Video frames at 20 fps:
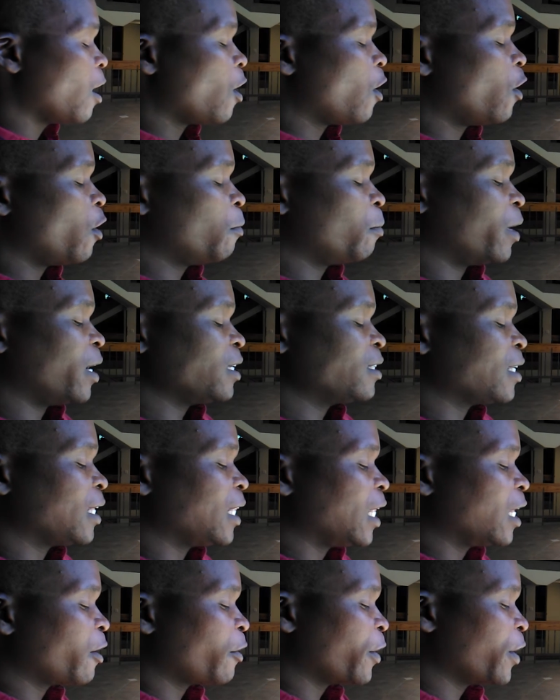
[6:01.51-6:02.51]
Oh, my
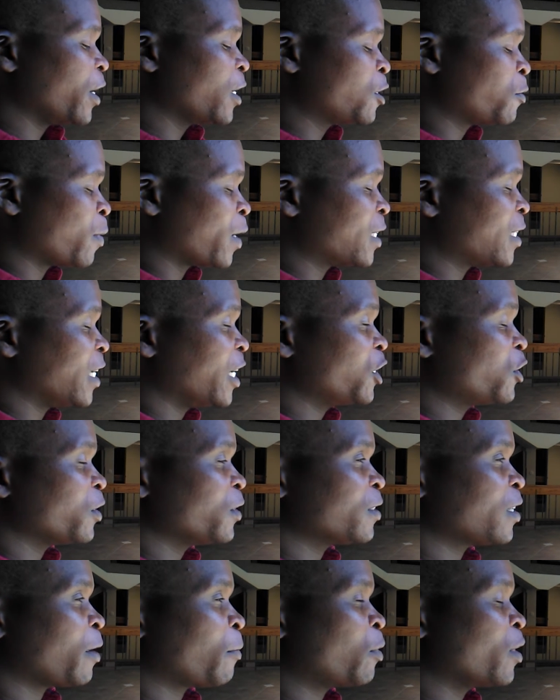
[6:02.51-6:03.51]
salary
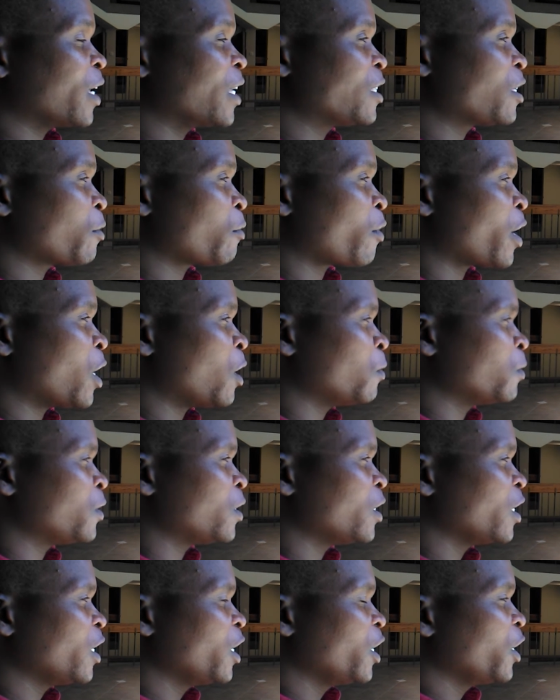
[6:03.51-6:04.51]
expectations, I think it's around
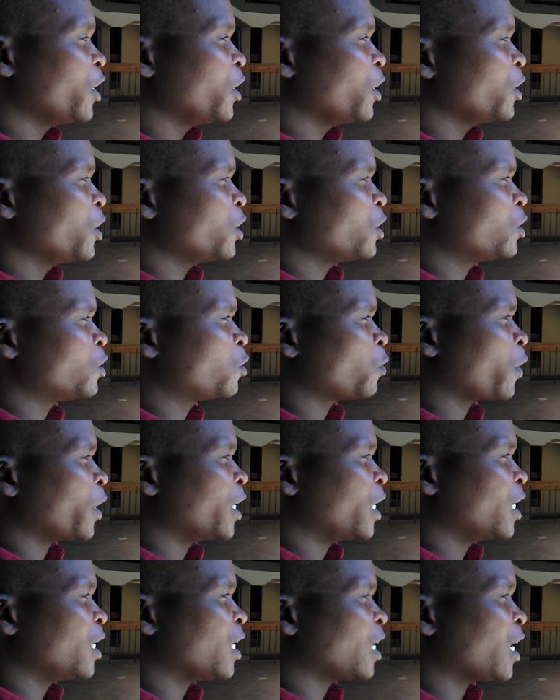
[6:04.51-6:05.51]

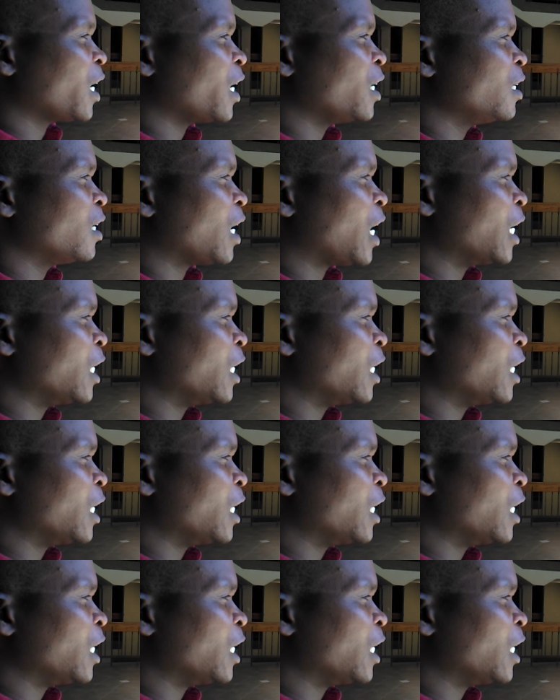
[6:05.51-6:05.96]
29.